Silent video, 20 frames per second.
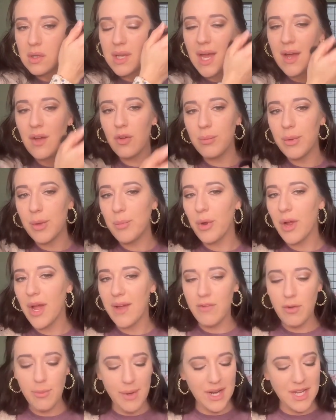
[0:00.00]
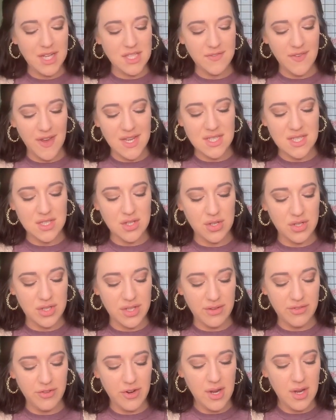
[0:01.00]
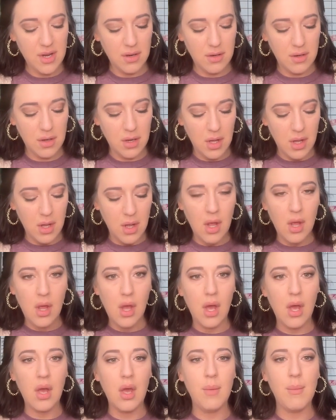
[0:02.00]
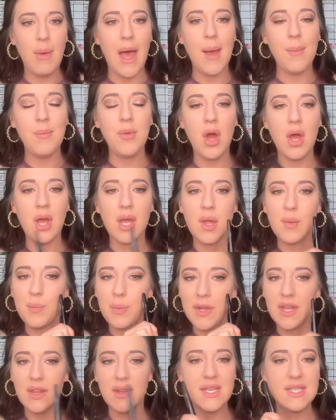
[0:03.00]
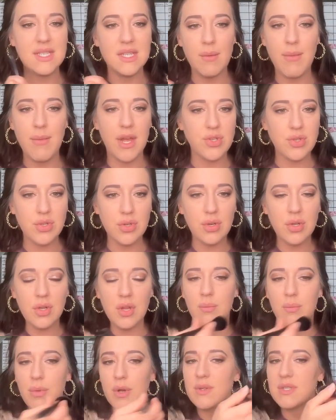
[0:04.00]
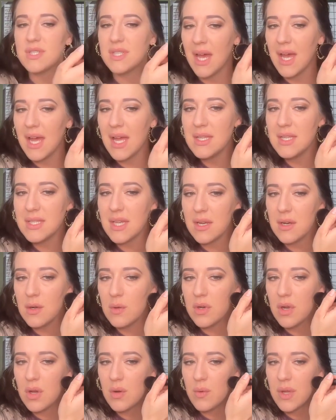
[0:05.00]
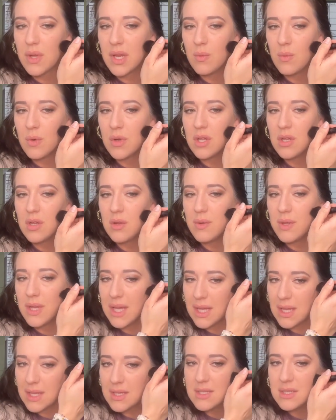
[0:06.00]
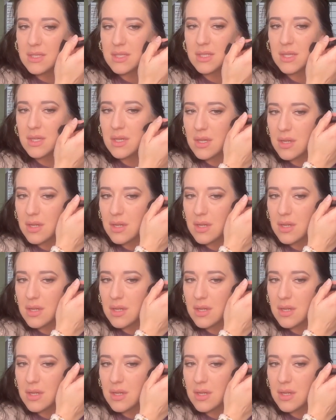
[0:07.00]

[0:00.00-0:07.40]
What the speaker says: Now remember, everybody's faces are different. I'm not completely symmetrical on both sides. I don't know anyone who is.